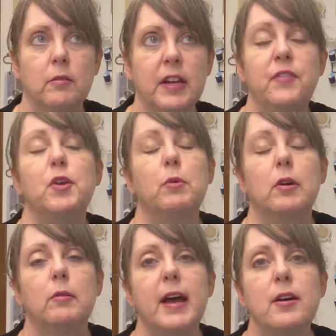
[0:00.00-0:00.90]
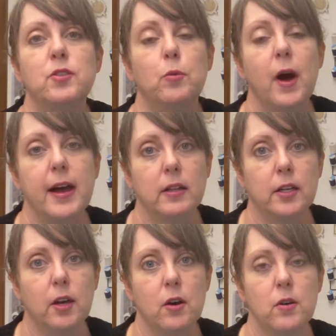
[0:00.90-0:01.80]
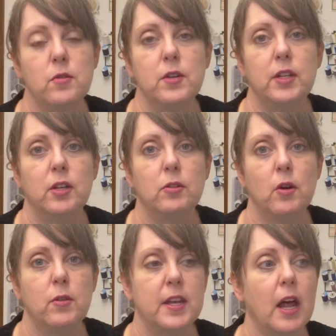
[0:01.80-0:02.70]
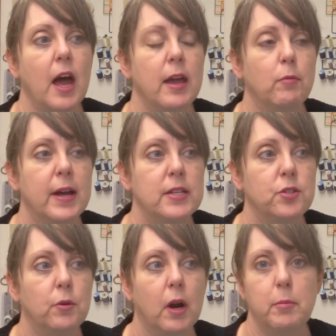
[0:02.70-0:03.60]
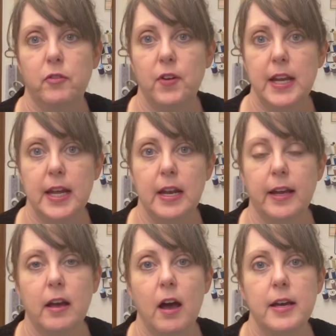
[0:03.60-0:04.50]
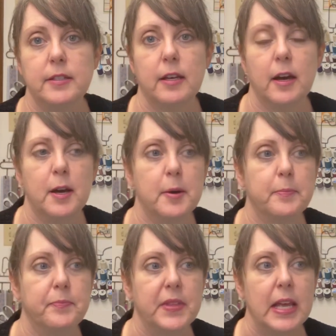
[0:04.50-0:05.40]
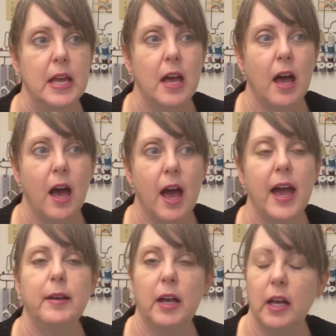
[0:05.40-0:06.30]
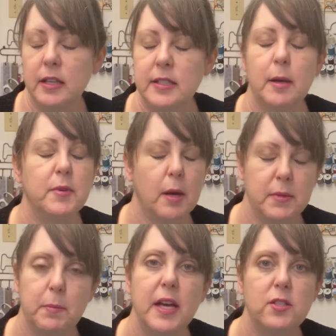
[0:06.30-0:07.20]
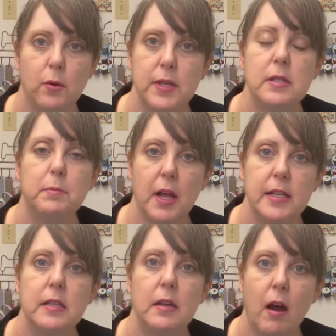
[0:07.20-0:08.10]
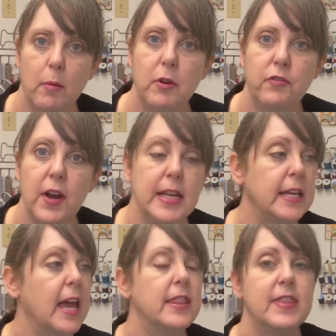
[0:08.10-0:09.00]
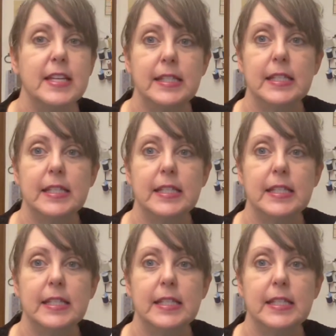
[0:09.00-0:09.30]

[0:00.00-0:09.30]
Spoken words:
were around a while ago, you know that I went to Harbor Freight and I got I sometimes buy sewing supplies at Harbor Freight. And this